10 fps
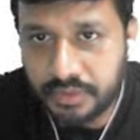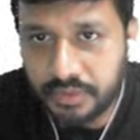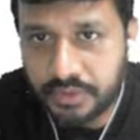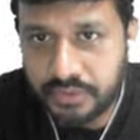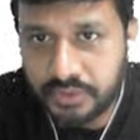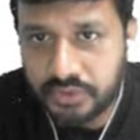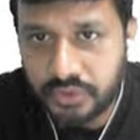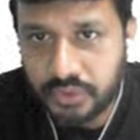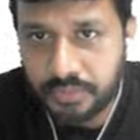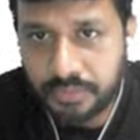This is
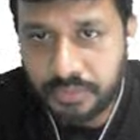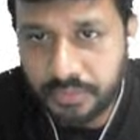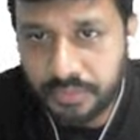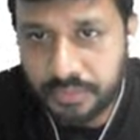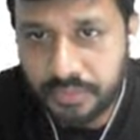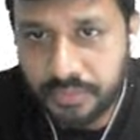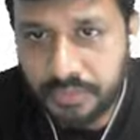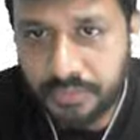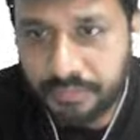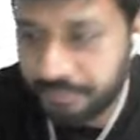true.
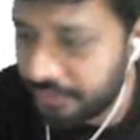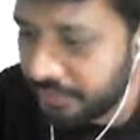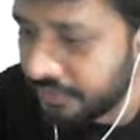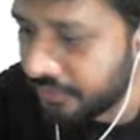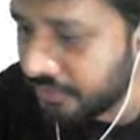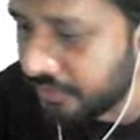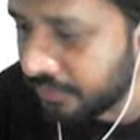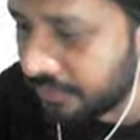This is true.